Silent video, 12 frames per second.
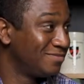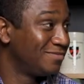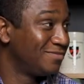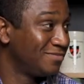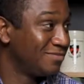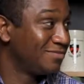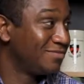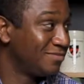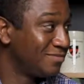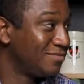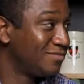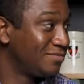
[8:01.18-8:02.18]

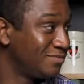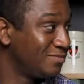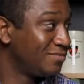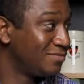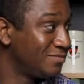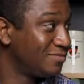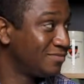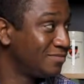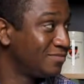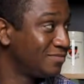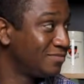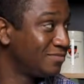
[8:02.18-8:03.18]

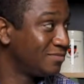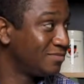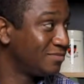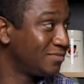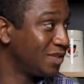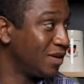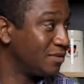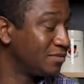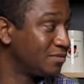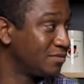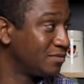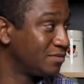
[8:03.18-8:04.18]

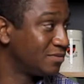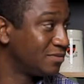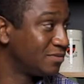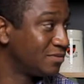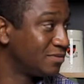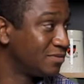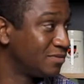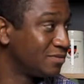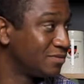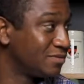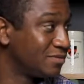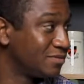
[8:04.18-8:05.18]

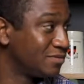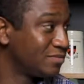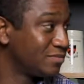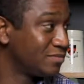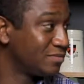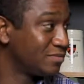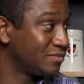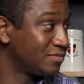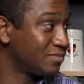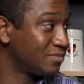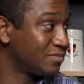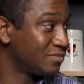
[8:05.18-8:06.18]

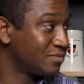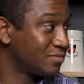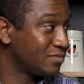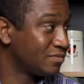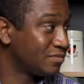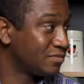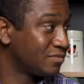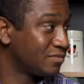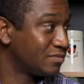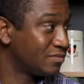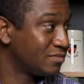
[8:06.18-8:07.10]
[no speech]